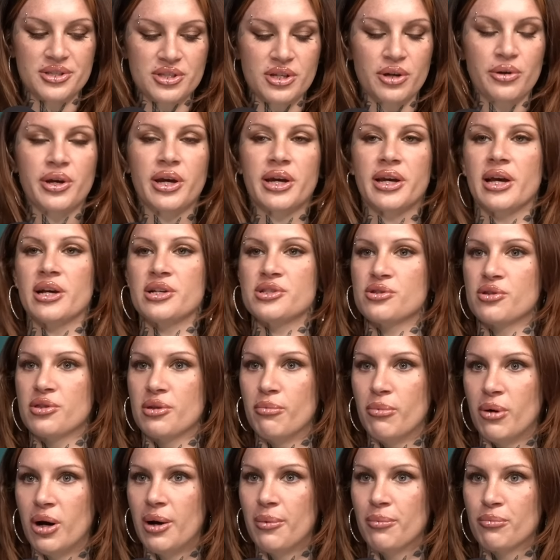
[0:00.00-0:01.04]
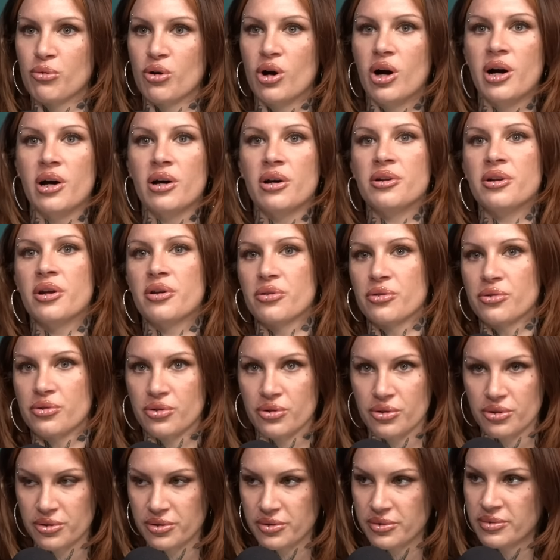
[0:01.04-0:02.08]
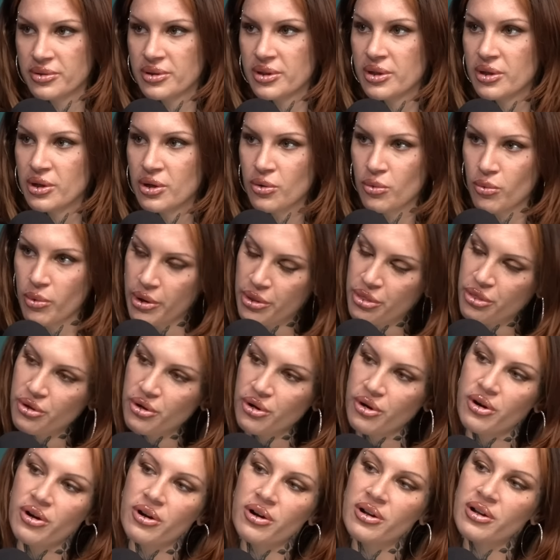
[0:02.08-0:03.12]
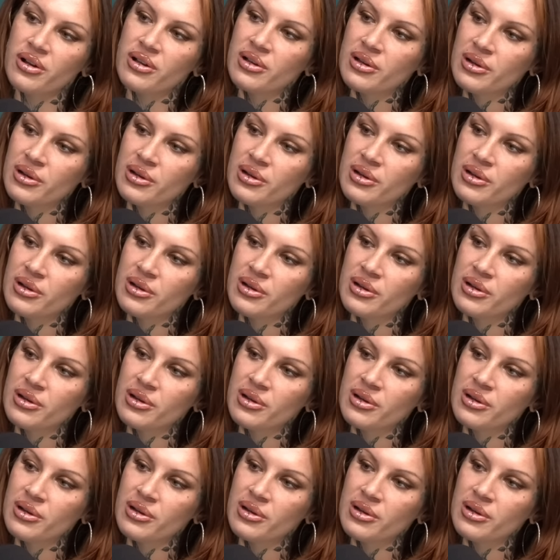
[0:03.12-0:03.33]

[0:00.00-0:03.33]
Okay, yeah. So the mom brought another girl with her.